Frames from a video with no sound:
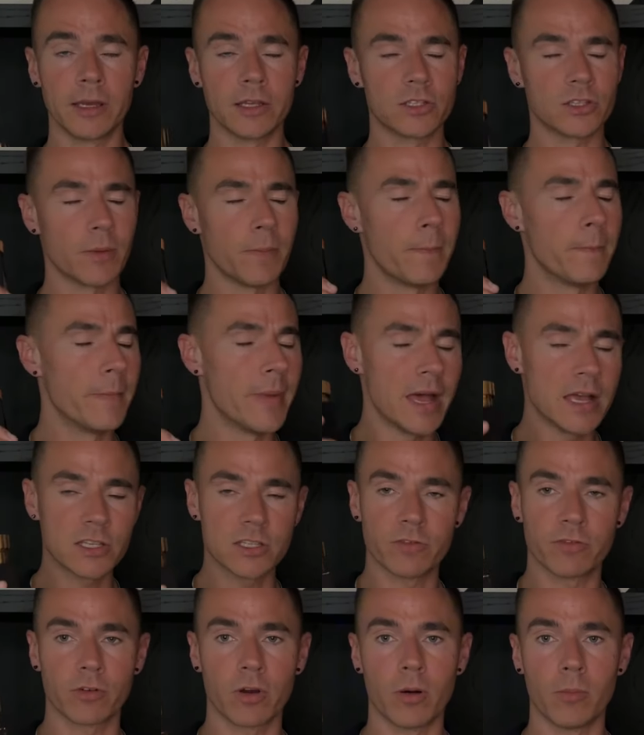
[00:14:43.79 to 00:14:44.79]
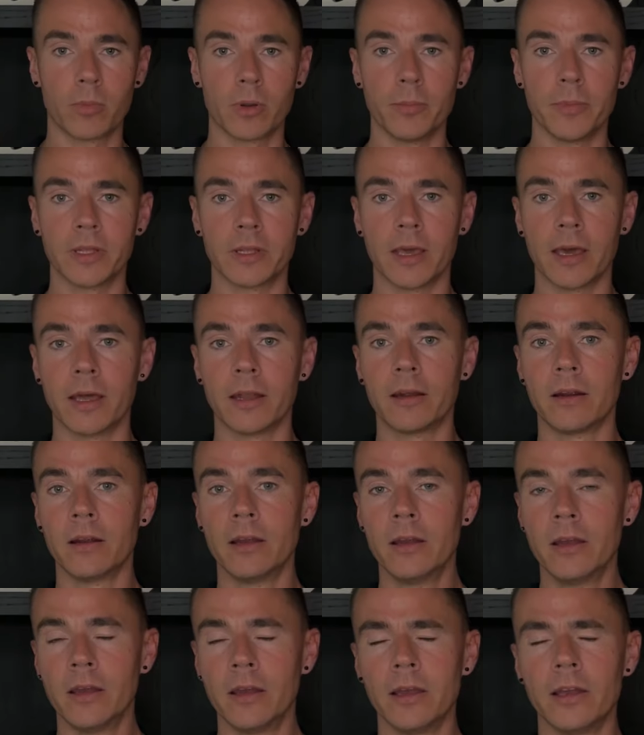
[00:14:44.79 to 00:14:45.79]
It's a massive compliment
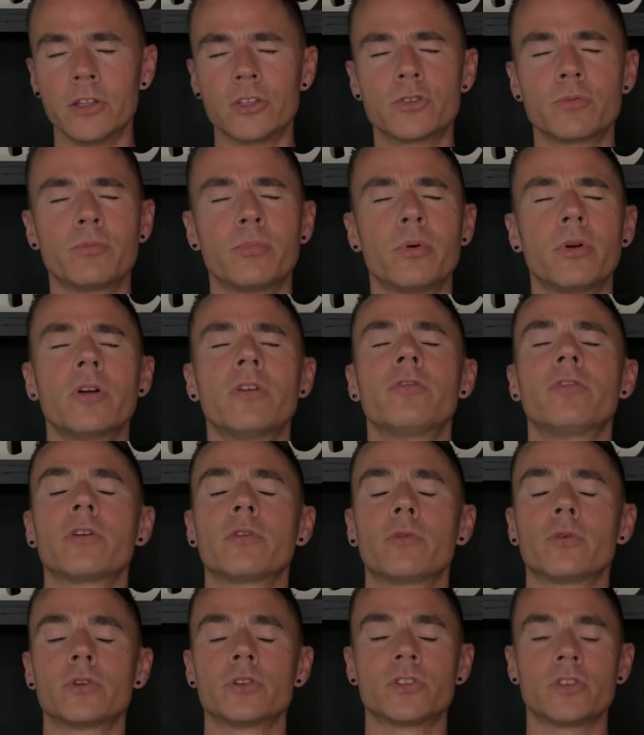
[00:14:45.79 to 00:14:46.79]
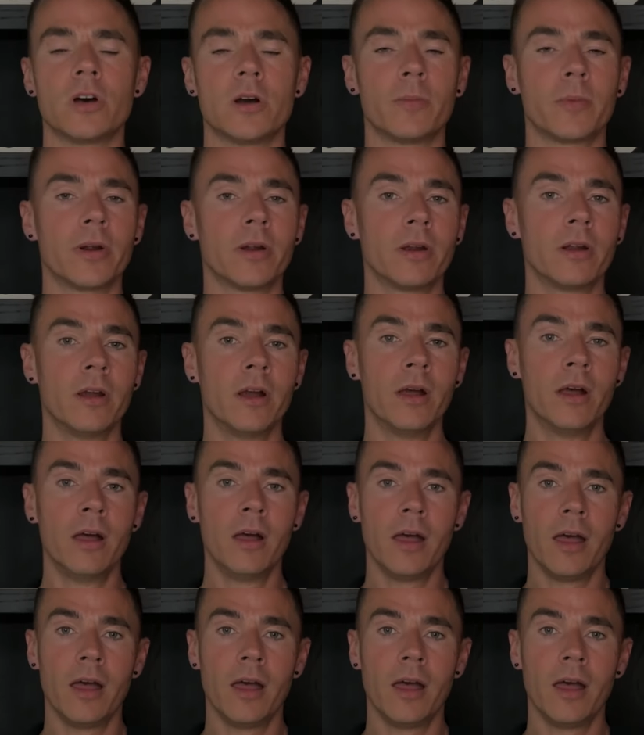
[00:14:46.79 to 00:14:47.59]
getter. It's perfect for summer.